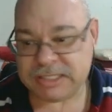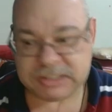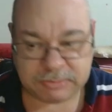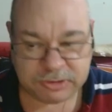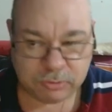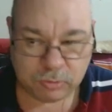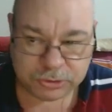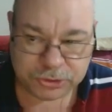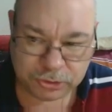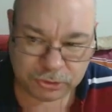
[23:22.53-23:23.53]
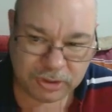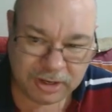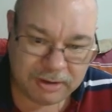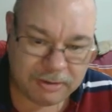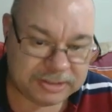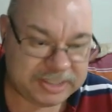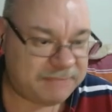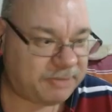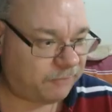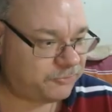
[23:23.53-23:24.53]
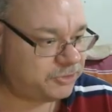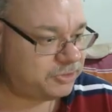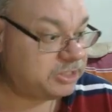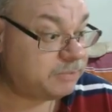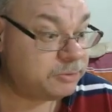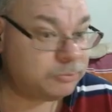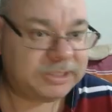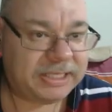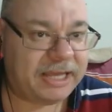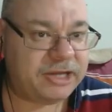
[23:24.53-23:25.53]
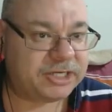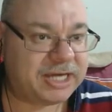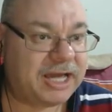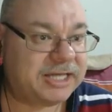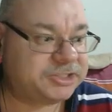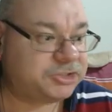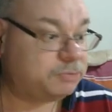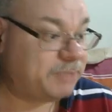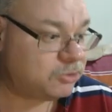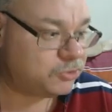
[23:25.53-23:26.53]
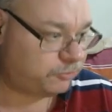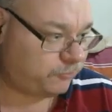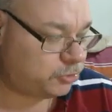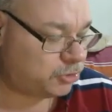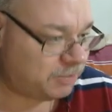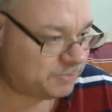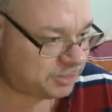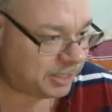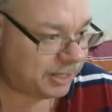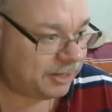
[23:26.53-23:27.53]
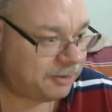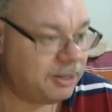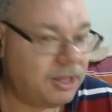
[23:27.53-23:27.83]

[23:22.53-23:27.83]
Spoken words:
Some of them will do debuffs. Some of them will allow you to cast spells a few times a day.